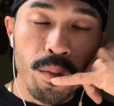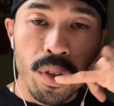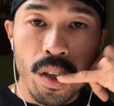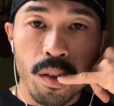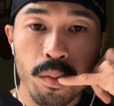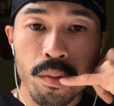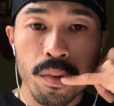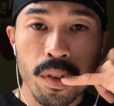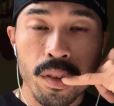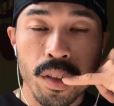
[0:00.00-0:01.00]
Yo,
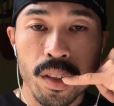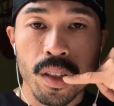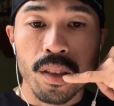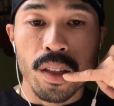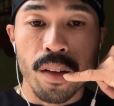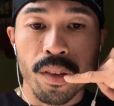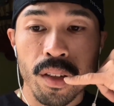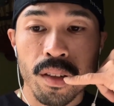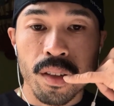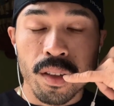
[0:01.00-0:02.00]
it says
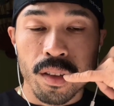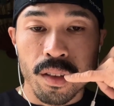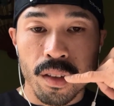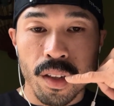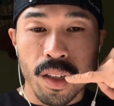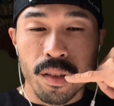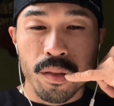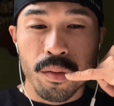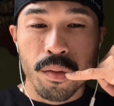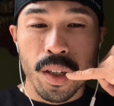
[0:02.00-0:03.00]
7. They're like,
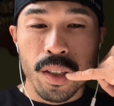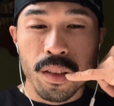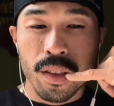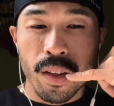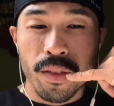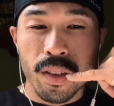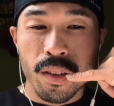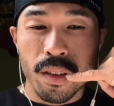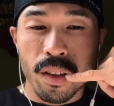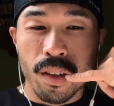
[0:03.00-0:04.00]
what?
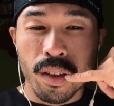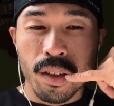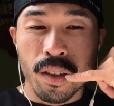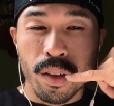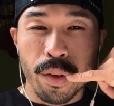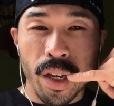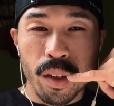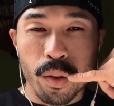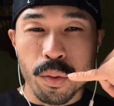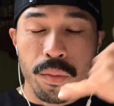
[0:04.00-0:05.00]
7? Okay,
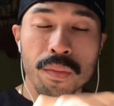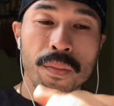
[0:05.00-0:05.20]
cool.